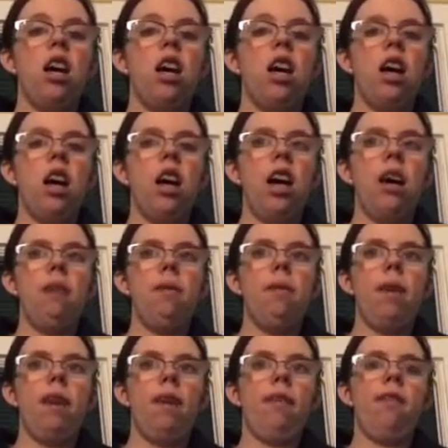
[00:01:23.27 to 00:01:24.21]
Um,
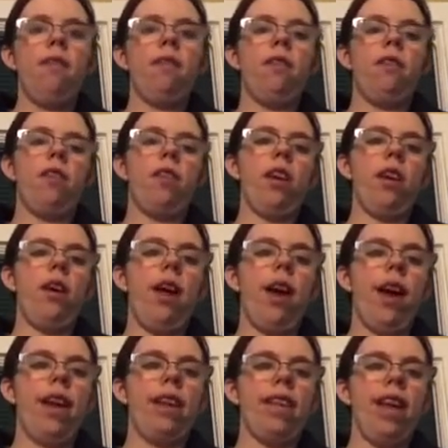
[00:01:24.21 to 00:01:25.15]
like a few years ago, I
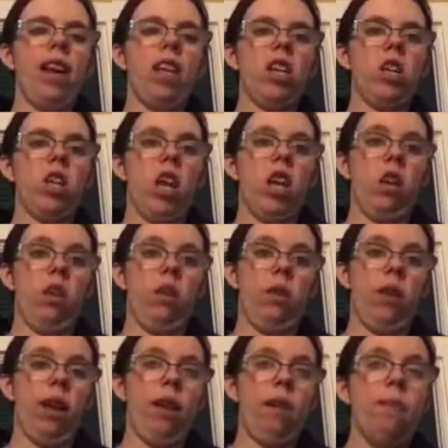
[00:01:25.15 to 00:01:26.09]
asked Ashley on
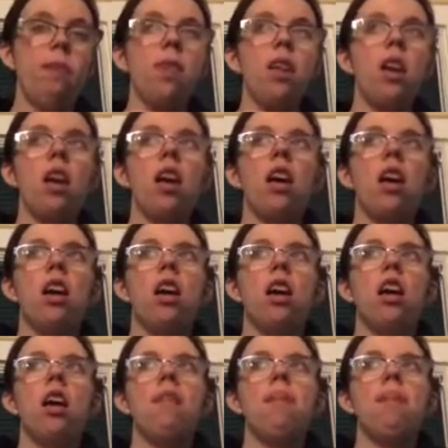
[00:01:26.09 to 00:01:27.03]
Twitter
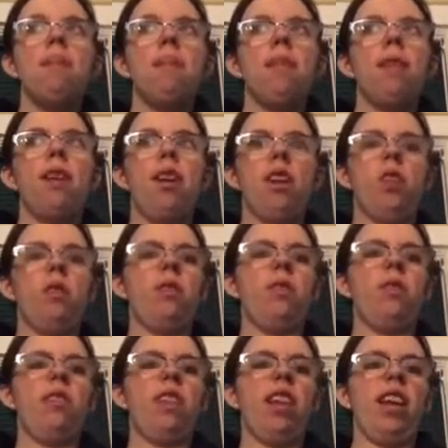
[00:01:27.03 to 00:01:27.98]
because she
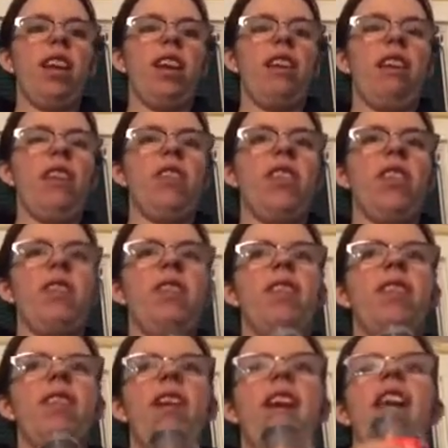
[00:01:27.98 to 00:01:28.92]
was doing like a question
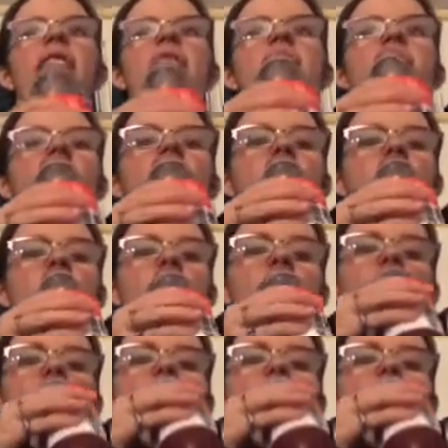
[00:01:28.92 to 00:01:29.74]
series, so I asked her for